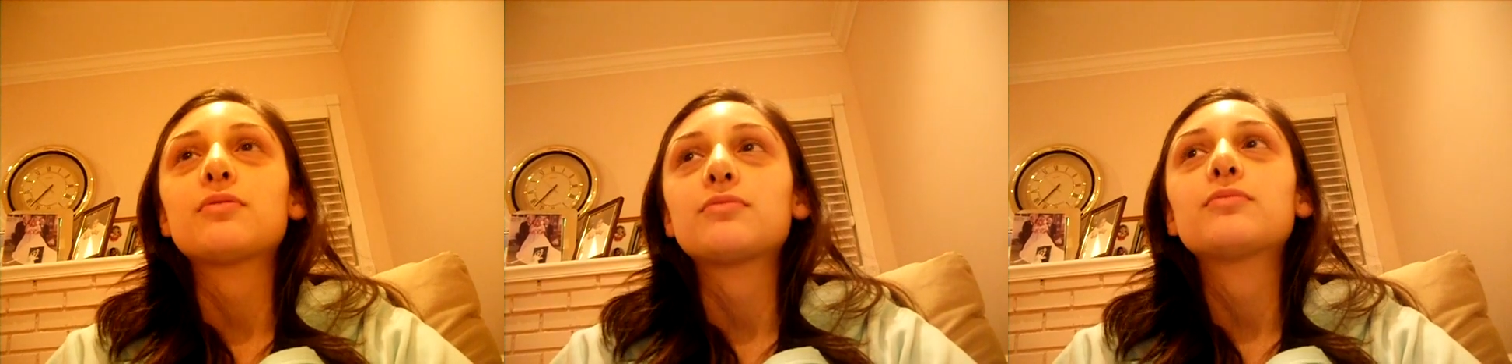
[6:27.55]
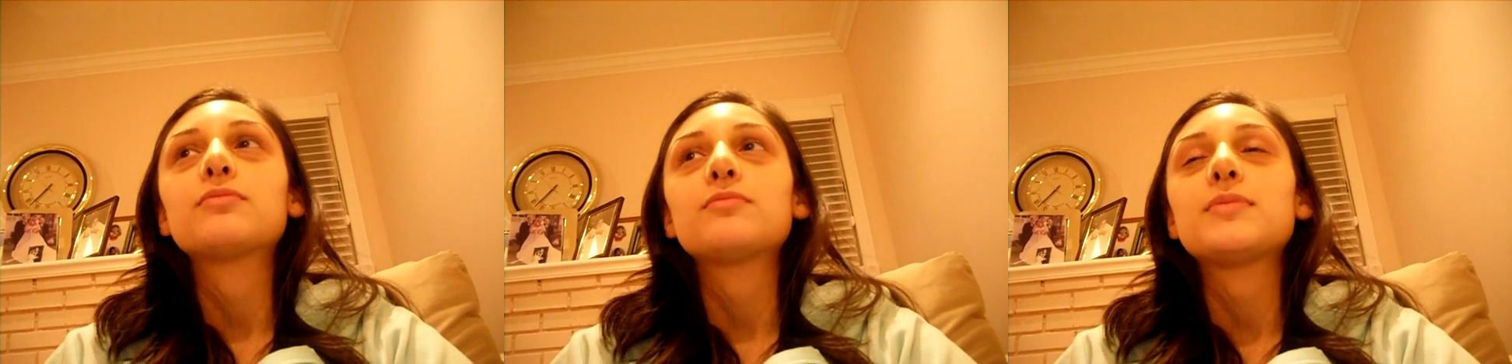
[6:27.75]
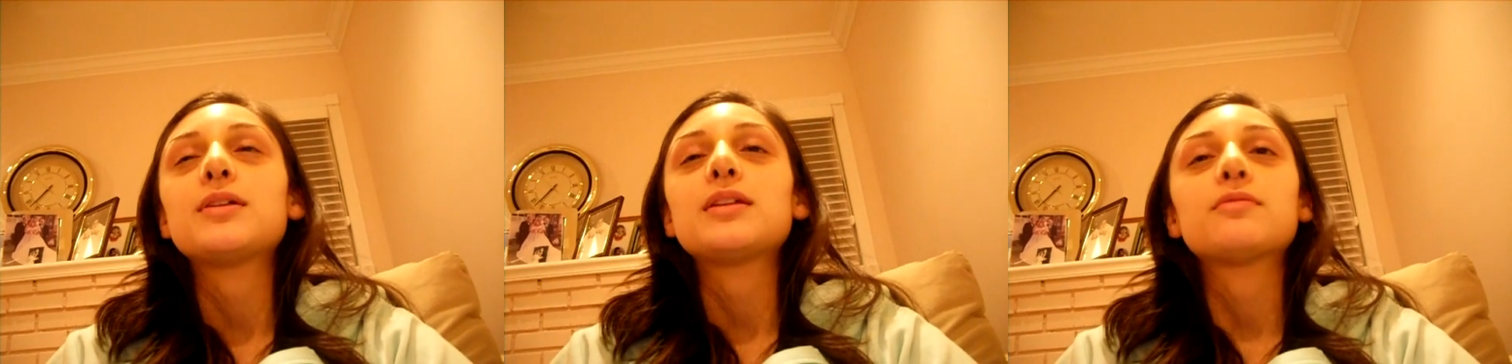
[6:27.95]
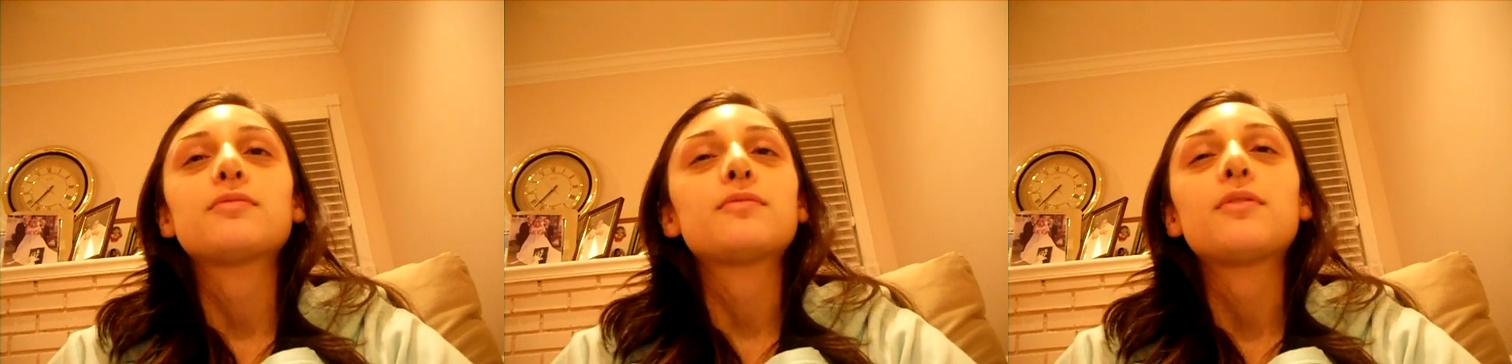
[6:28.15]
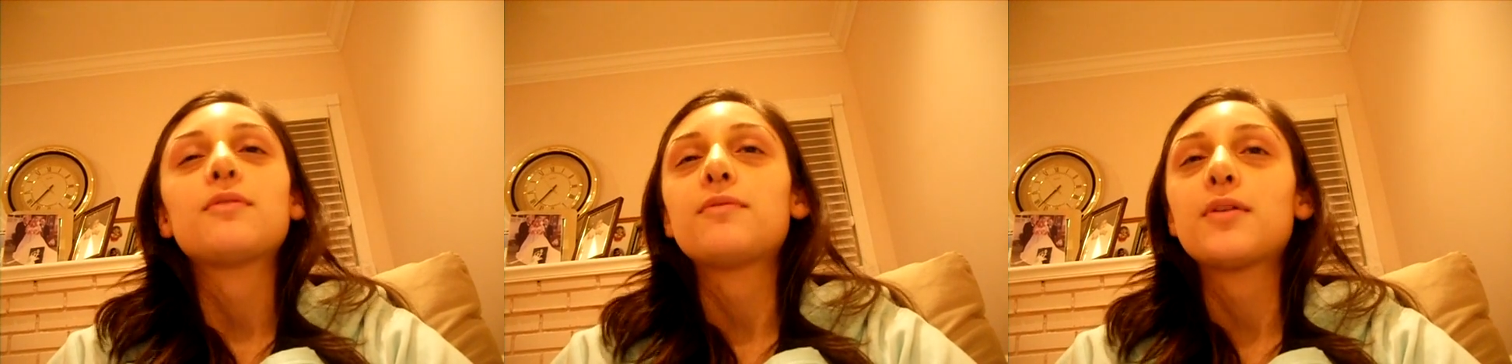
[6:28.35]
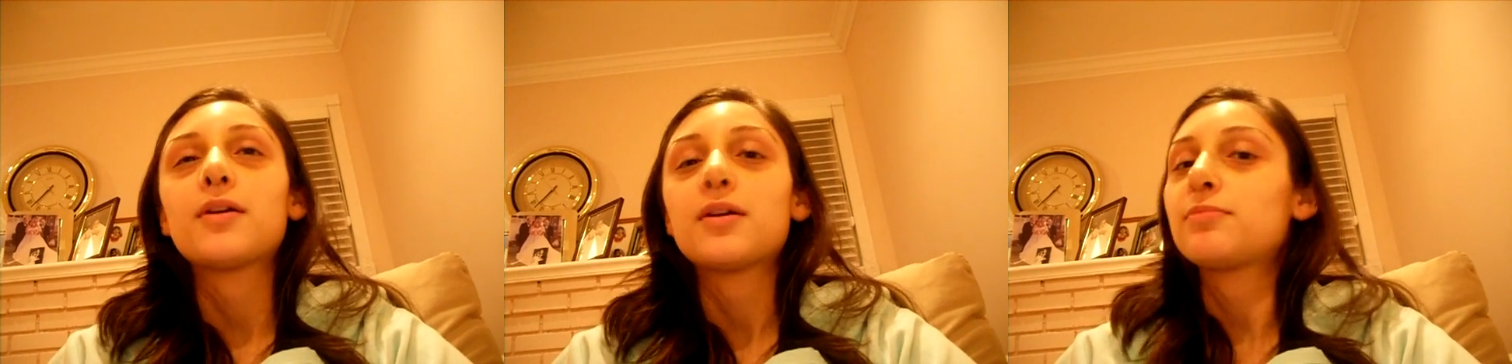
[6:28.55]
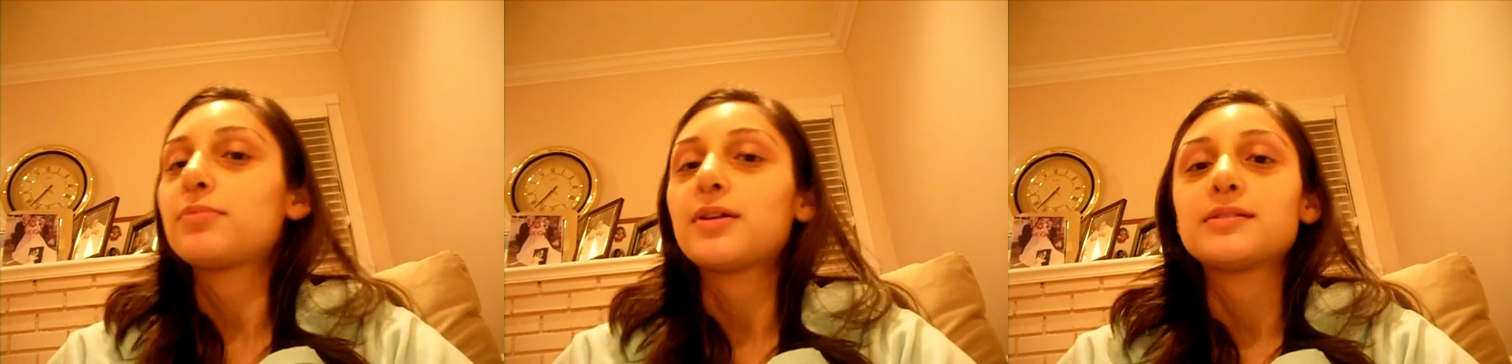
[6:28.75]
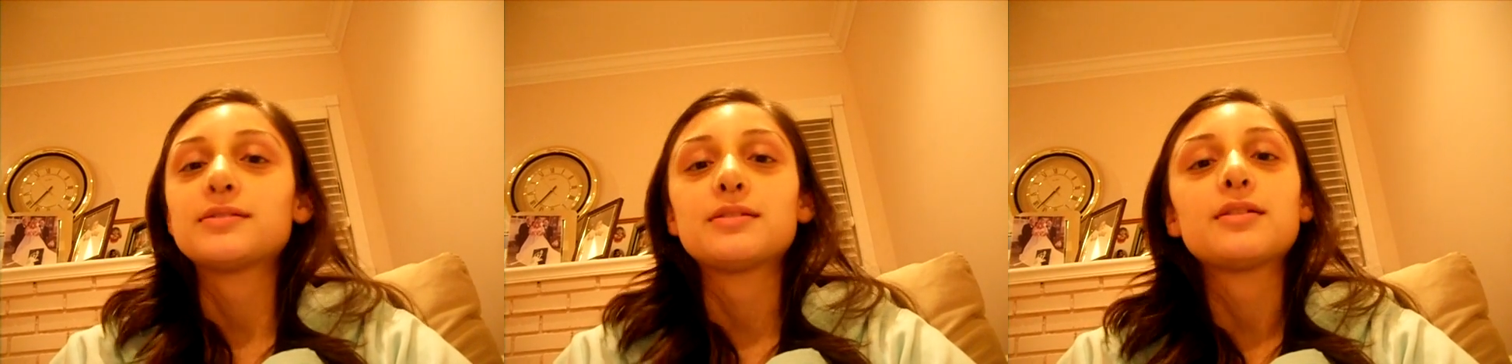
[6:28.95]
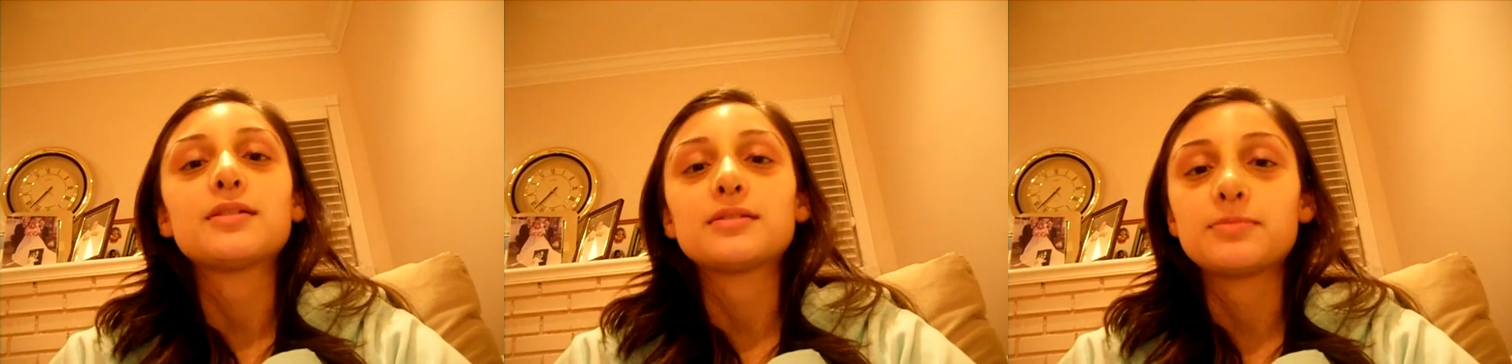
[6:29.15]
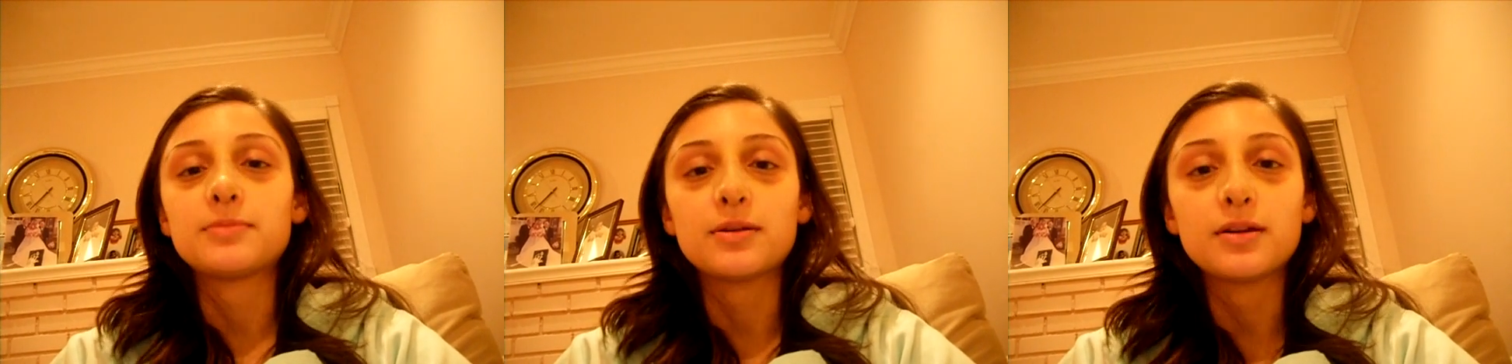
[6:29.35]
made it a very pleasant
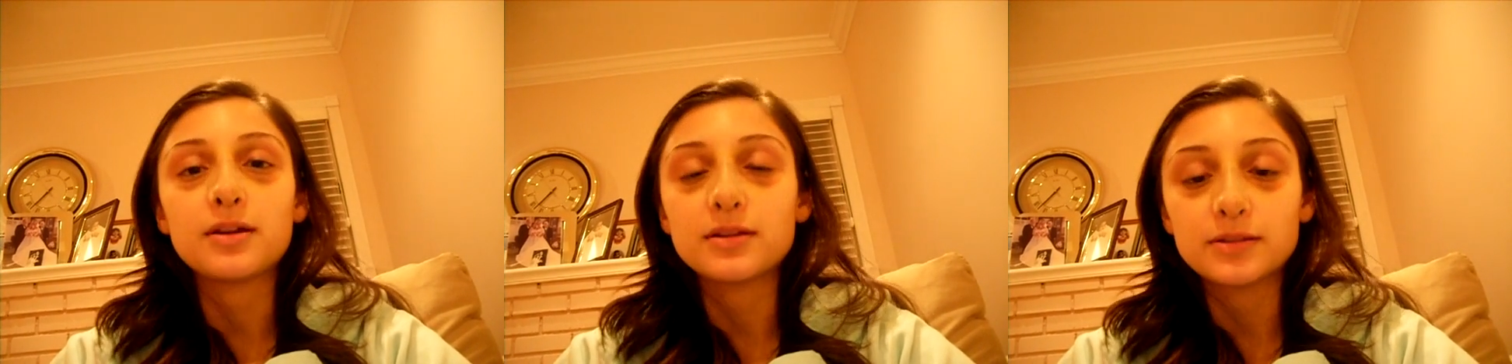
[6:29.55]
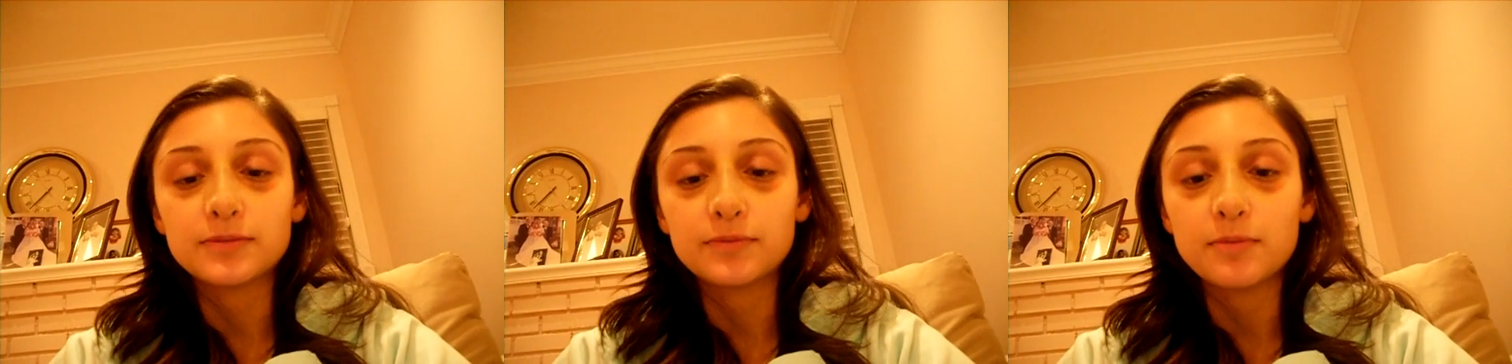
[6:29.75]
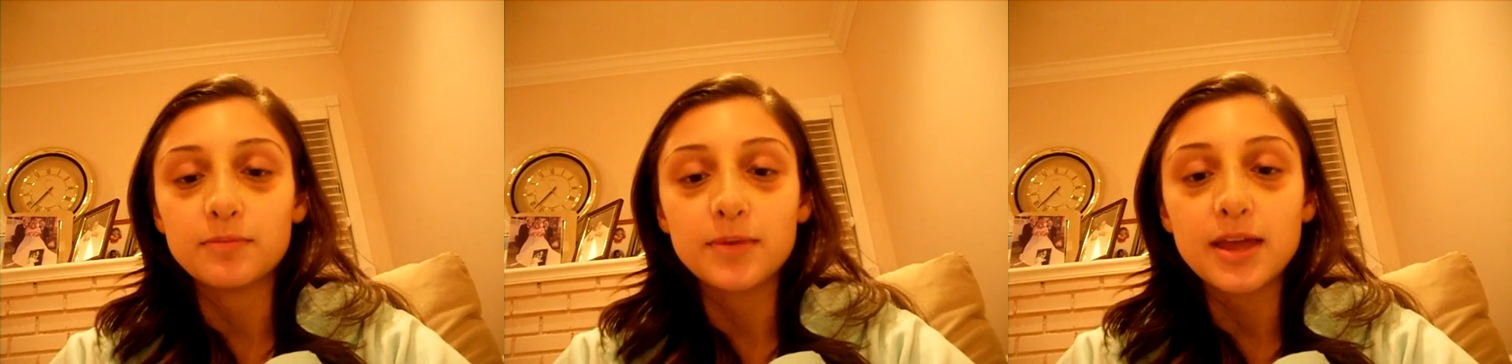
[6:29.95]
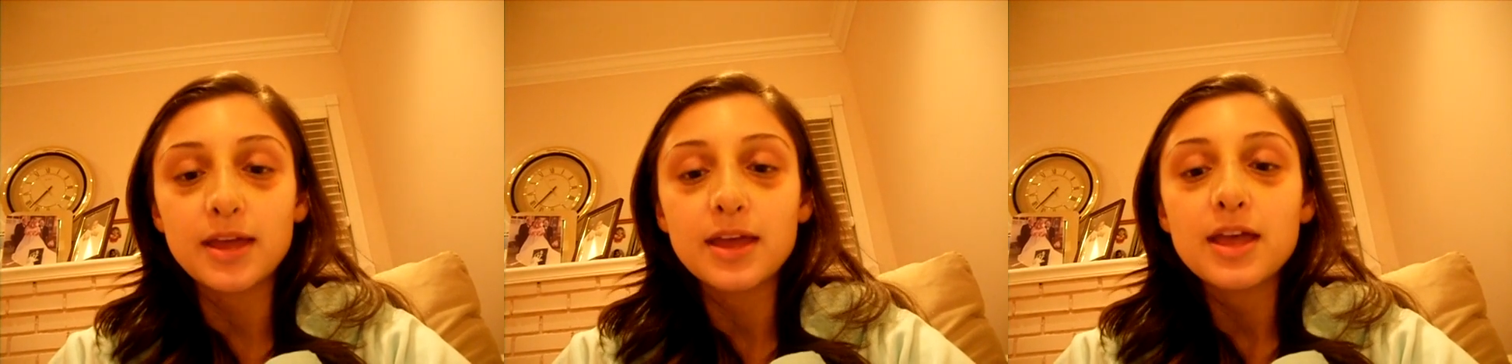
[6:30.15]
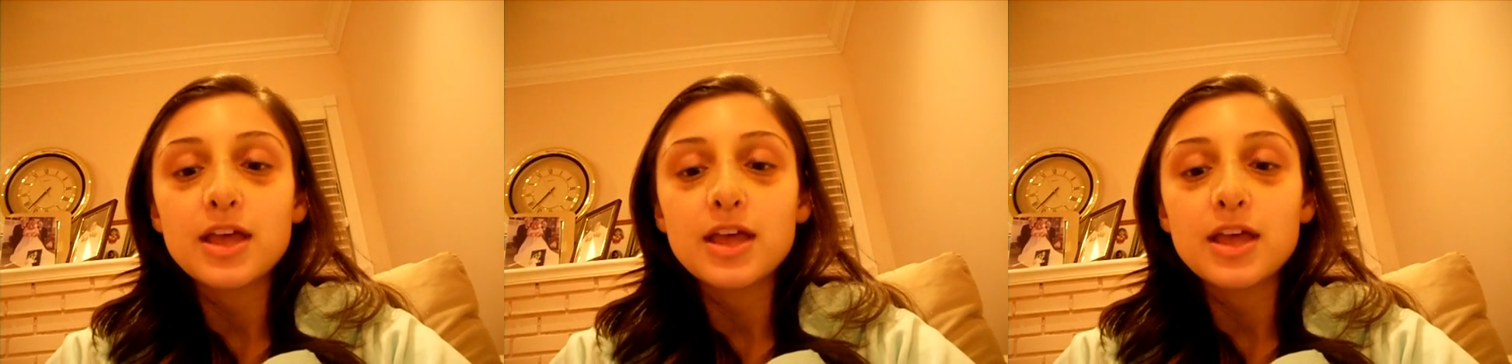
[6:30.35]
experience for me.